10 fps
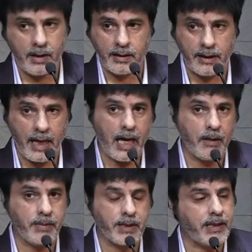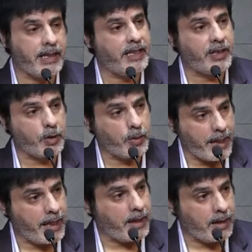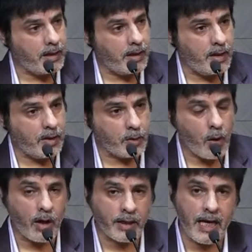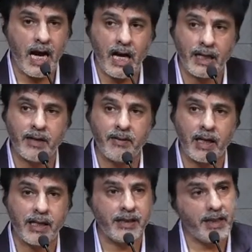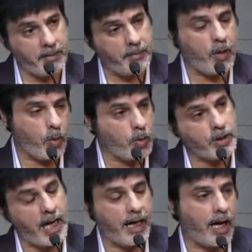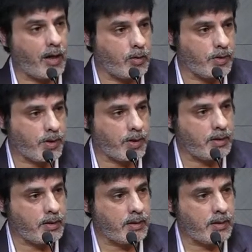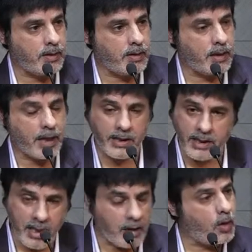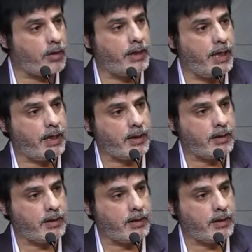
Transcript: The help is needed today, not ke aane wale din mein ho jayega kuch. It's still not there.